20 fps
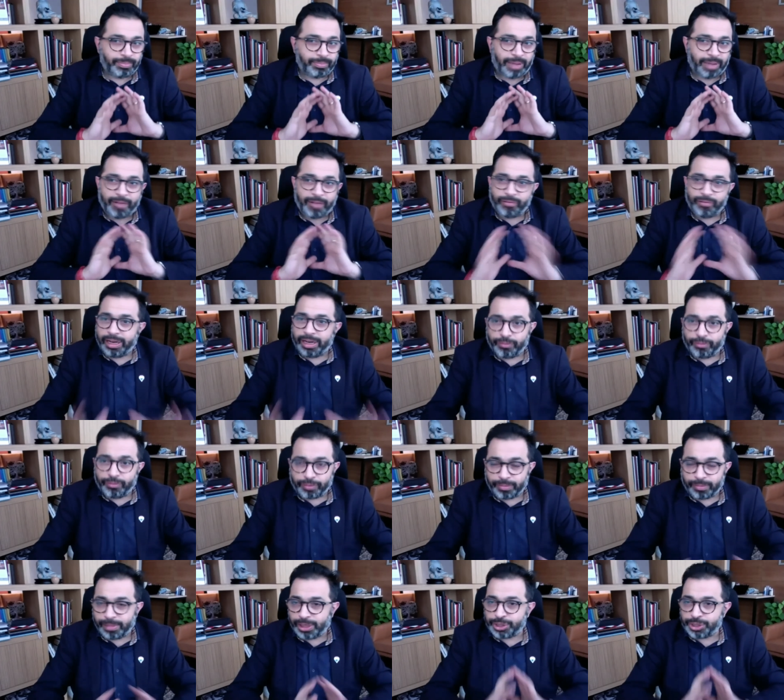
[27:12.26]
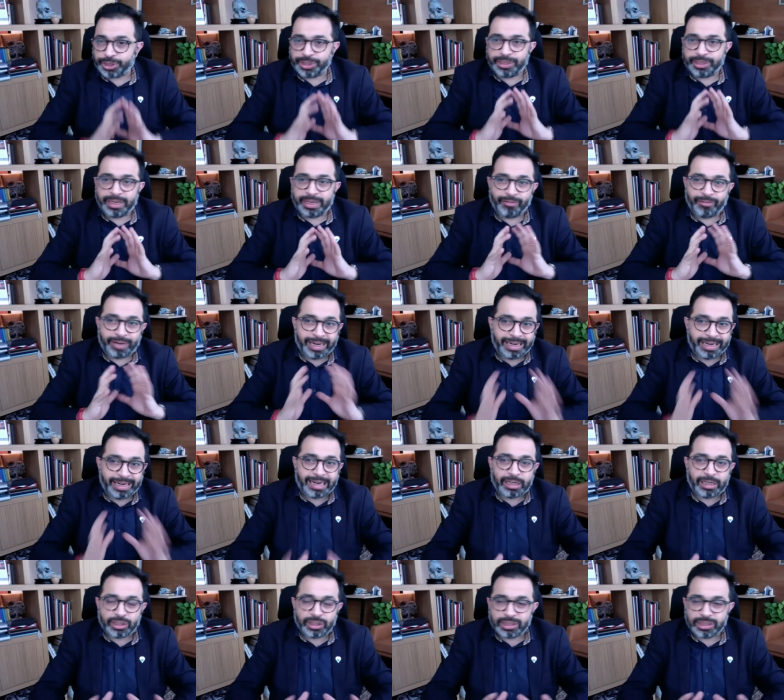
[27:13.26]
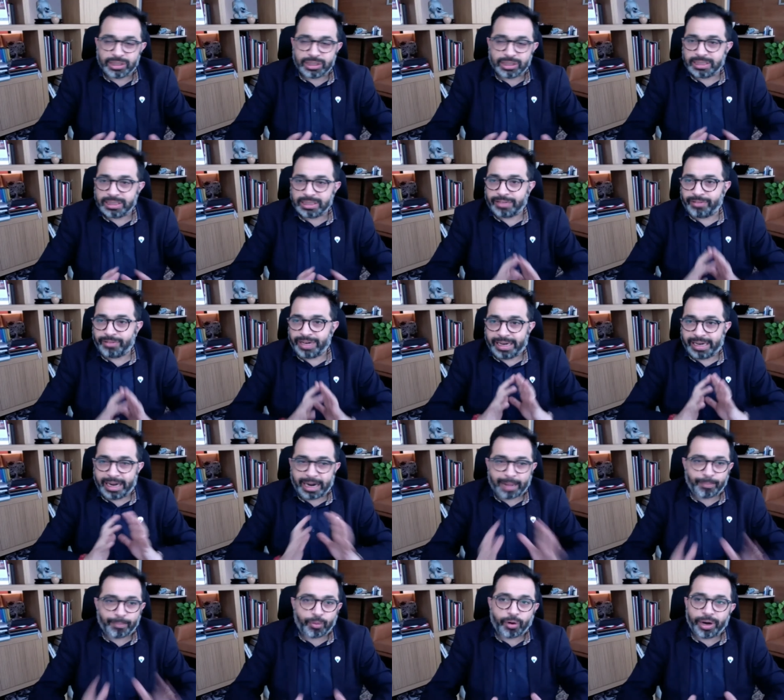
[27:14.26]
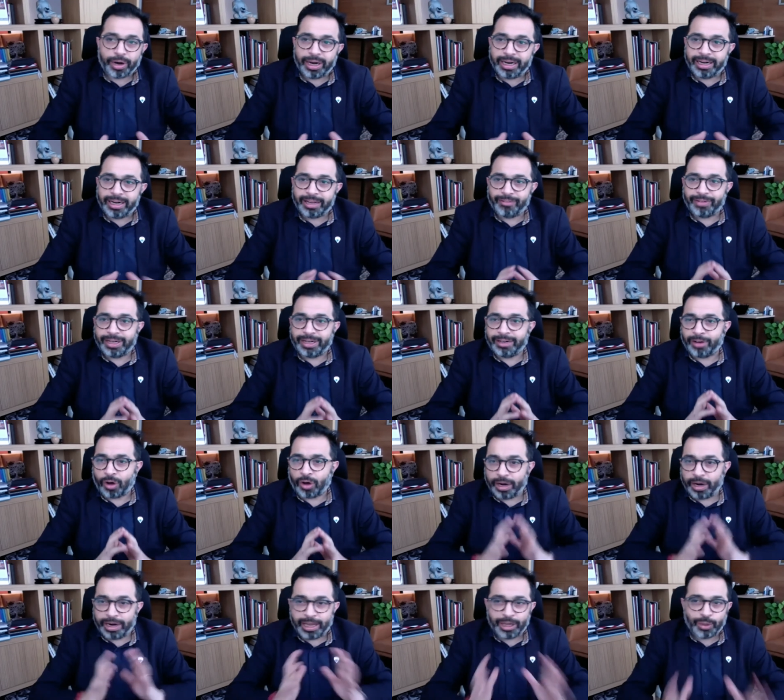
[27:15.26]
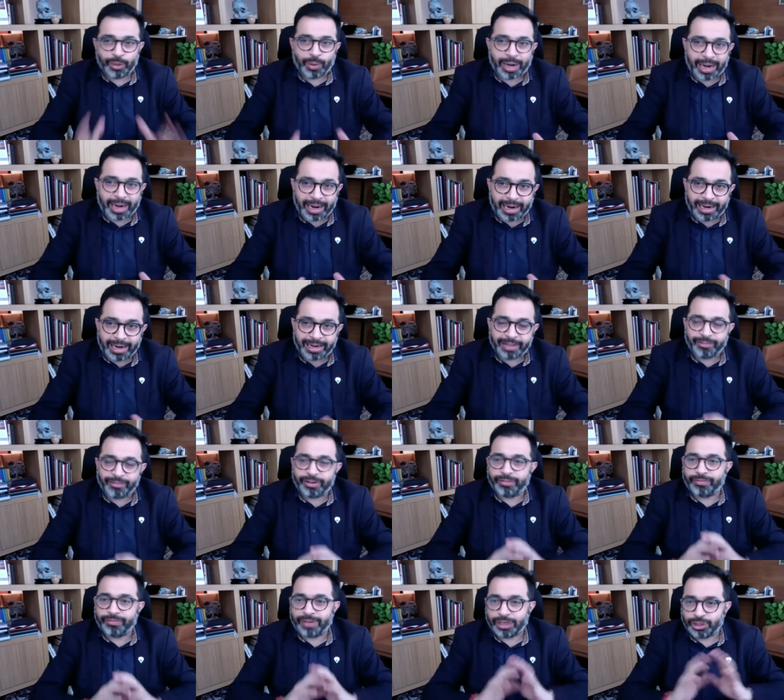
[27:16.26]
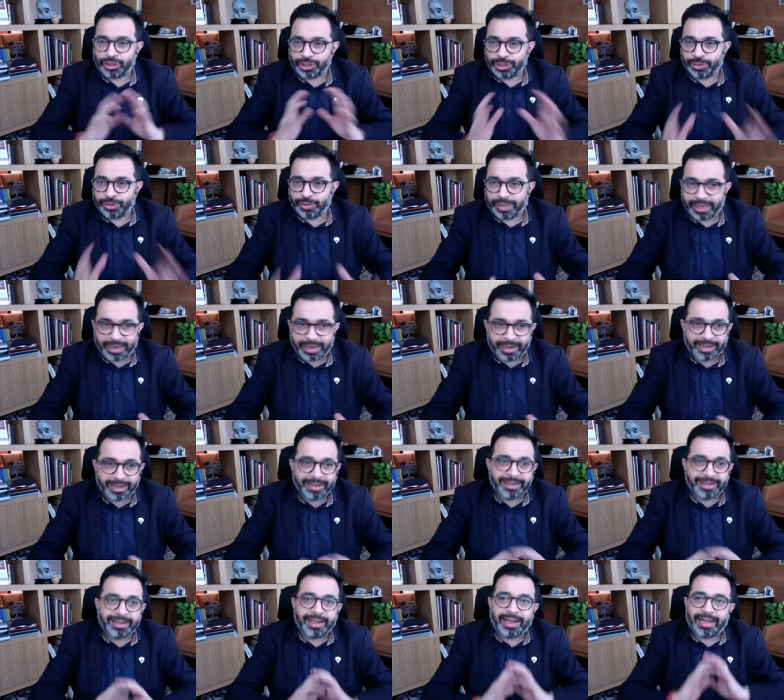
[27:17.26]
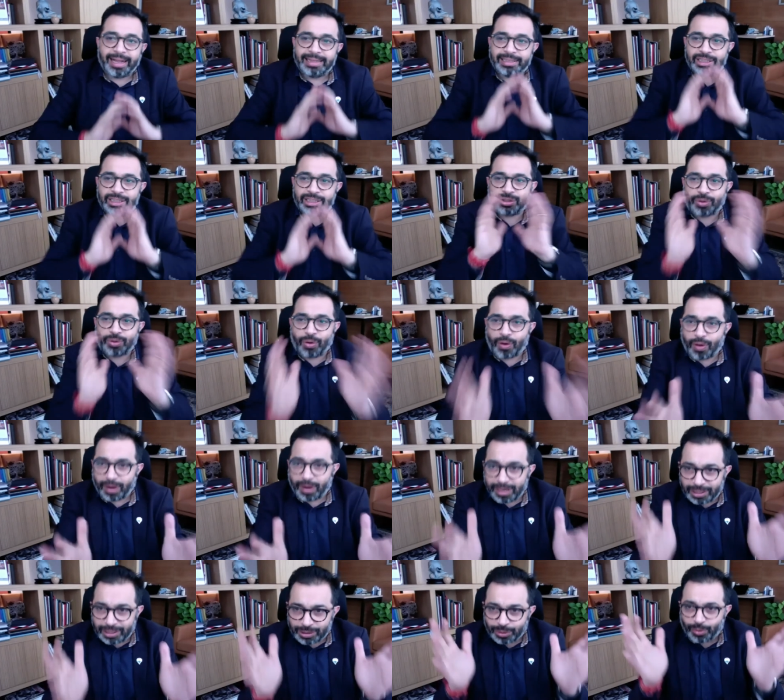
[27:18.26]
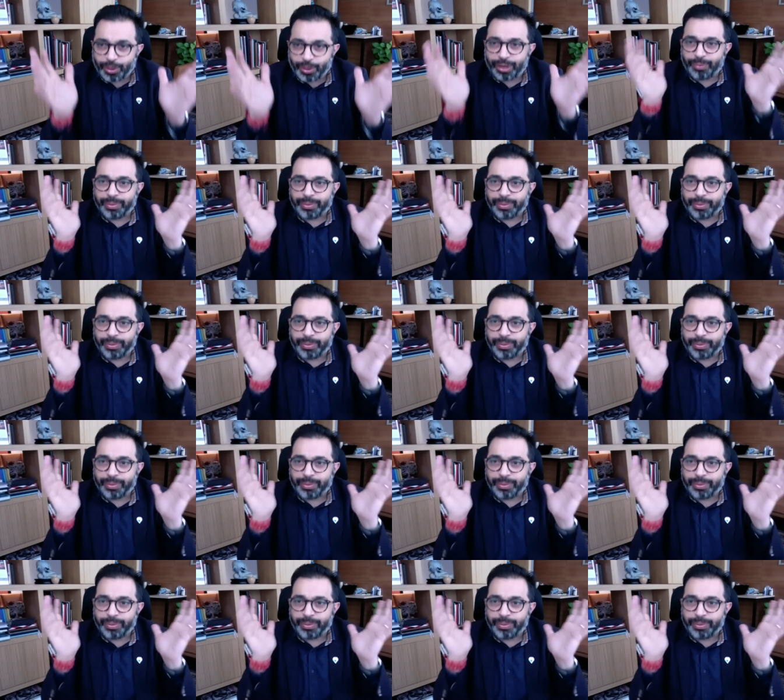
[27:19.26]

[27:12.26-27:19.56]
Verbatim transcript: every information, every intelligence, every data point, every holiday you had, every function you did, and just all is going with